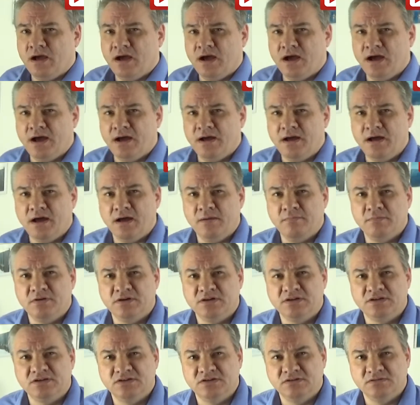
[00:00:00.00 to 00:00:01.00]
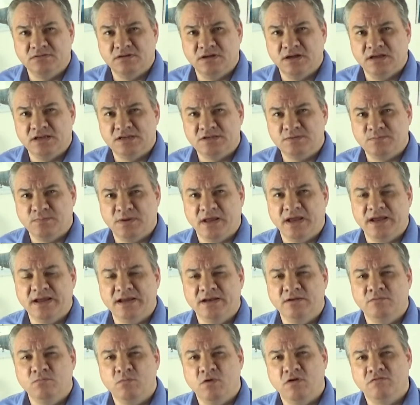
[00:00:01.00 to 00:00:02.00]
I'm going to
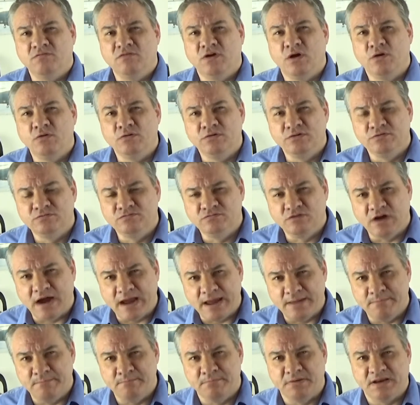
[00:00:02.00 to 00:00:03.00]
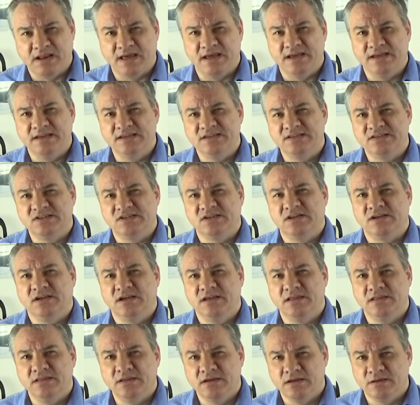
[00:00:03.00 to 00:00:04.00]
explain what role the RAM plays
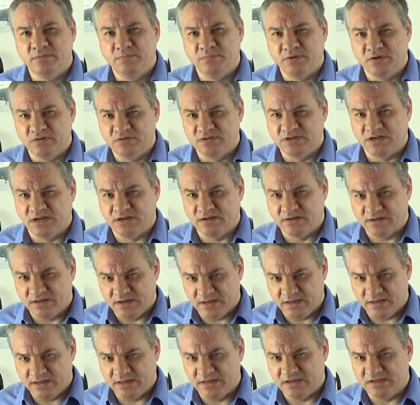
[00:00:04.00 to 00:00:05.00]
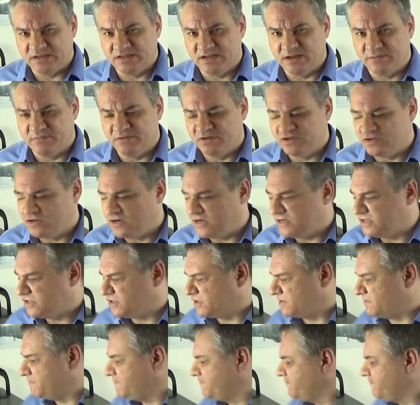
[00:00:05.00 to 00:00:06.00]
in the computer in this demonstration.